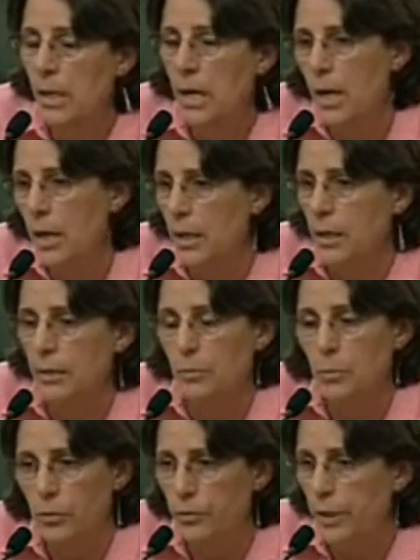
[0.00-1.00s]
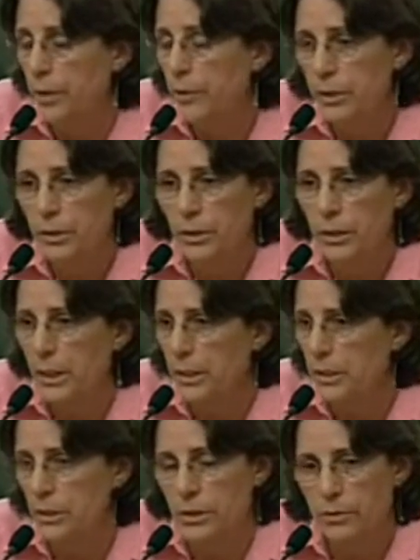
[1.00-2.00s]
we're very good at
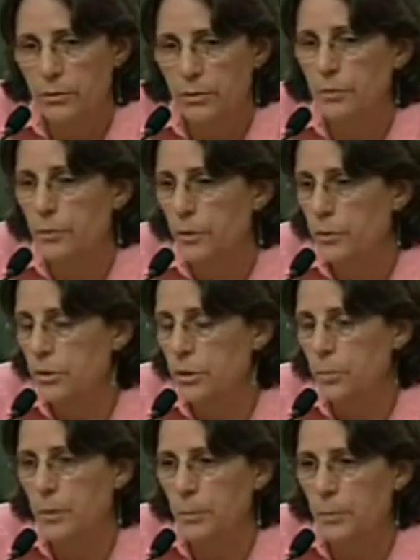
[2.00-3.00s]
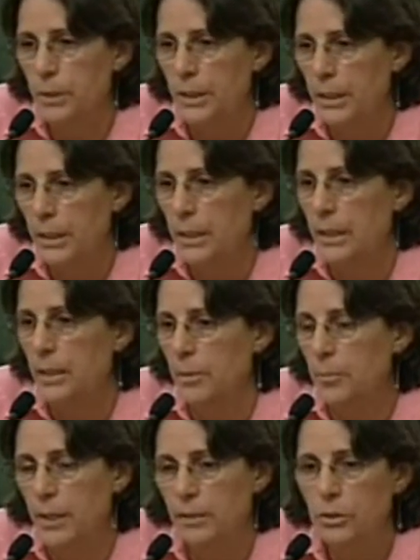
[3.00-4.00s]
delivering food to people in need.
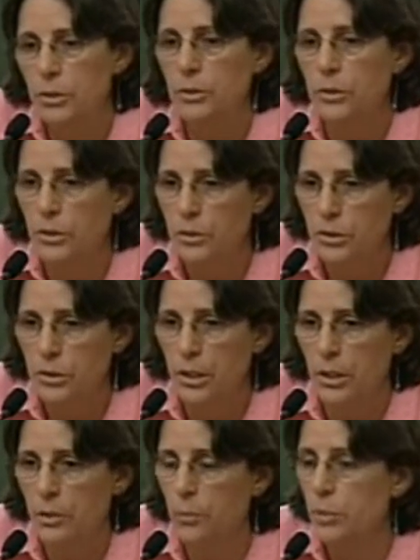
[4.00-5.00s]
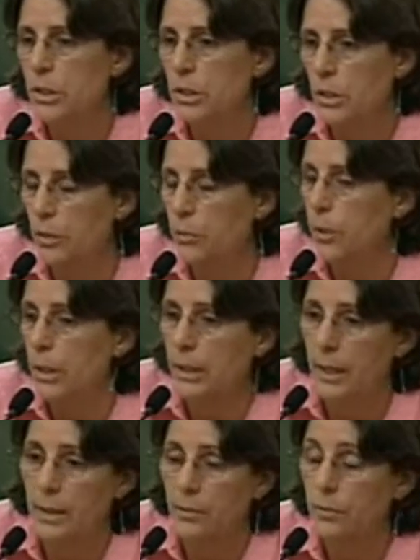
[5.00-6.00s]
About 2 years ago, we started running
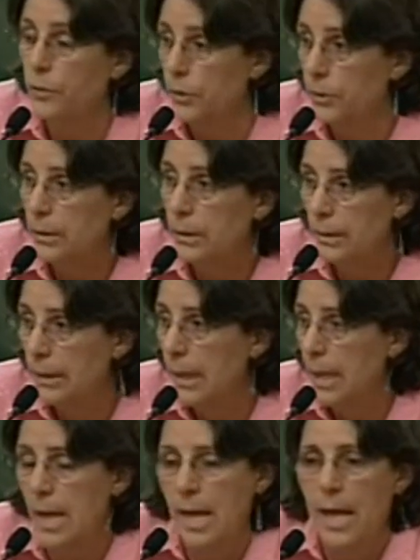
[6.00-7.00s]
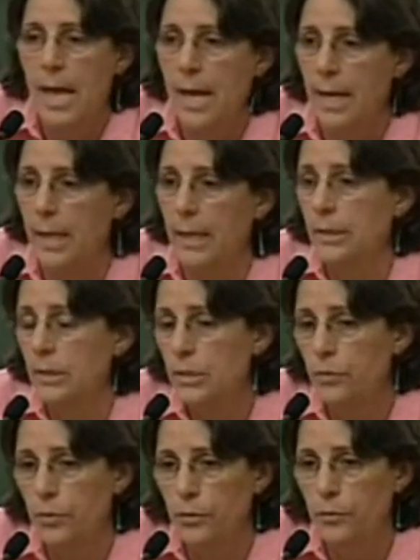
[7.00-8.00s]
out of food. And
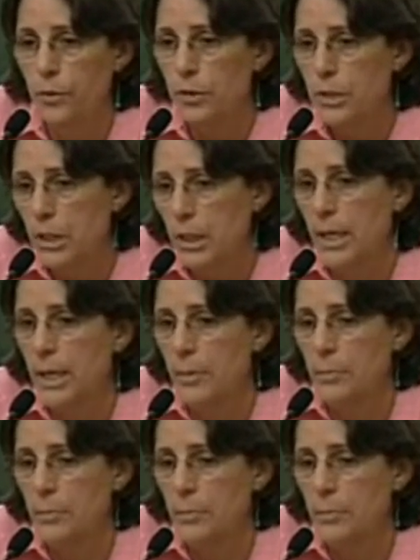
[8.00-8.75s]
for the first time